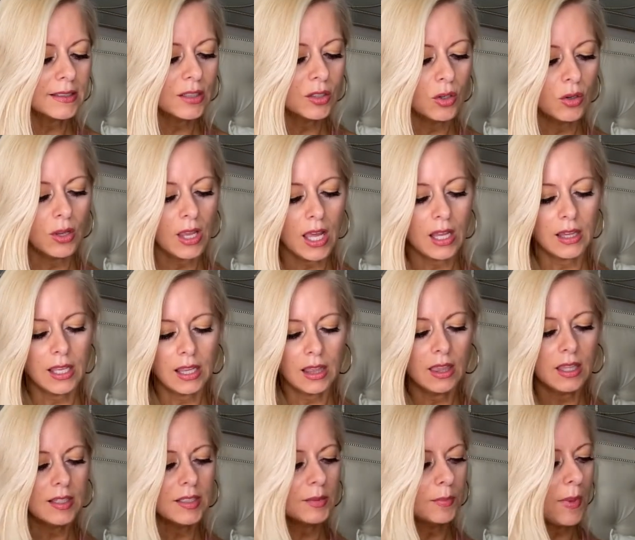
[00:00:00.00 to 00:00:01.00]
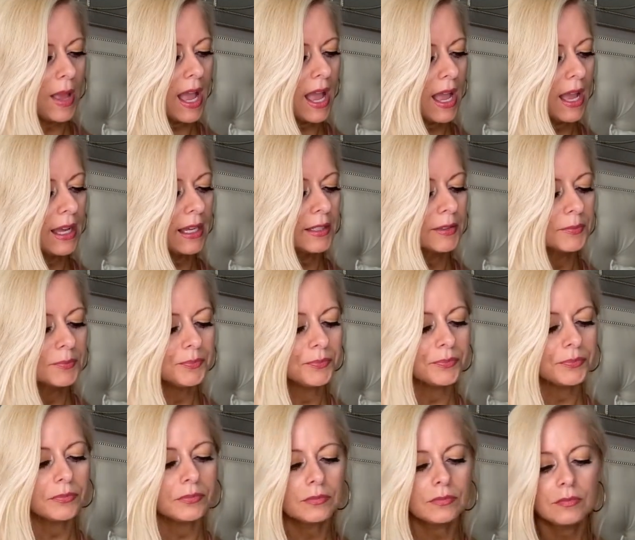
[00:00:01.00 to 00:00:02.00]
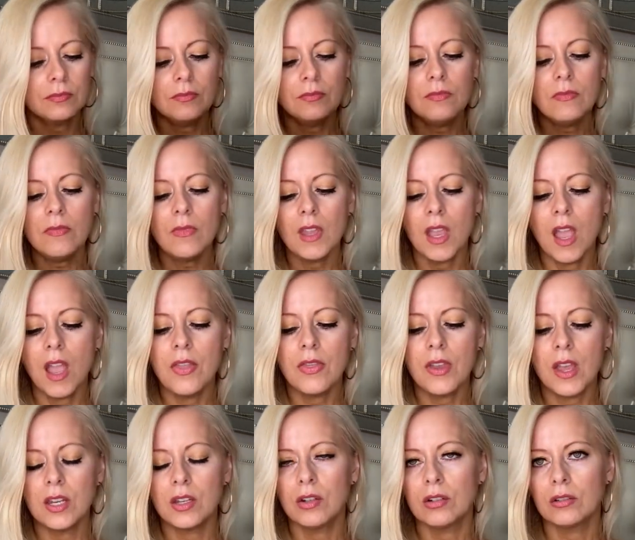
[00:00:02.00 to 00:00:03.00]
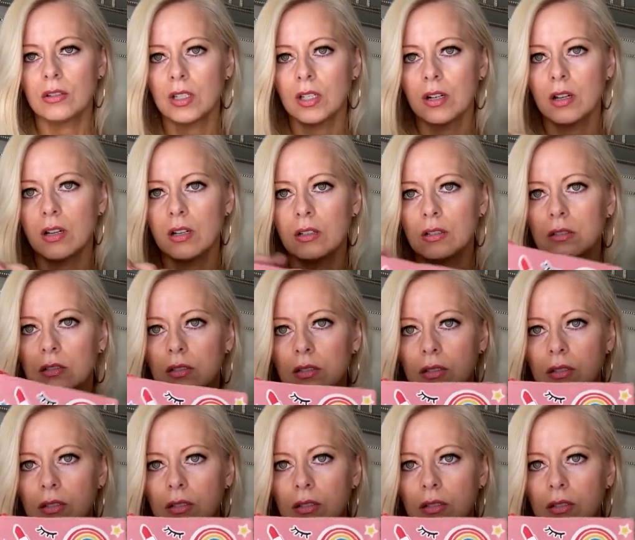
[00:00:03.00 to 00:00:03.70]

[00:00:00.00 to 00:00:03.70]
And you get like this bag and then your little